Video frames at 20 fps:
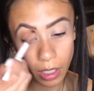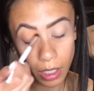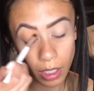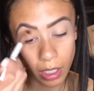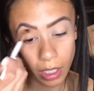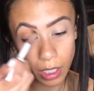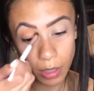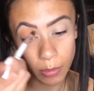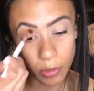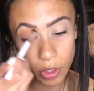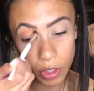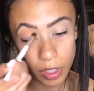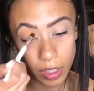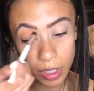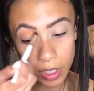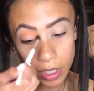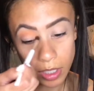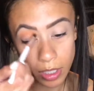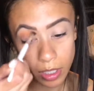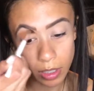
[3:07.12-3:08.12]
And I'm
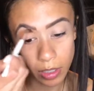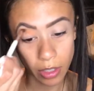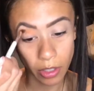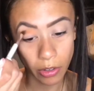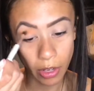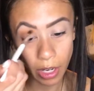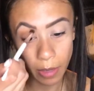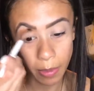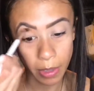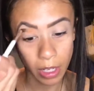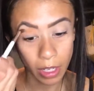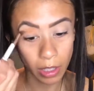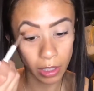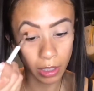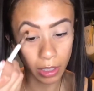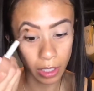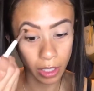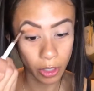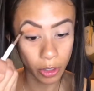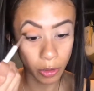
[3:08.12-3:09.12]
just grabbing a
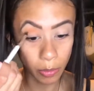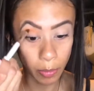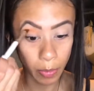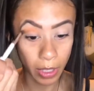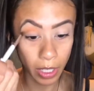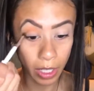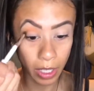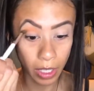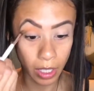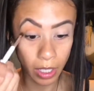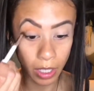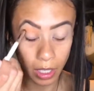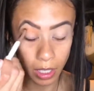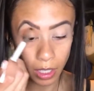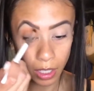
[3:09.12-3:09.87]
little bit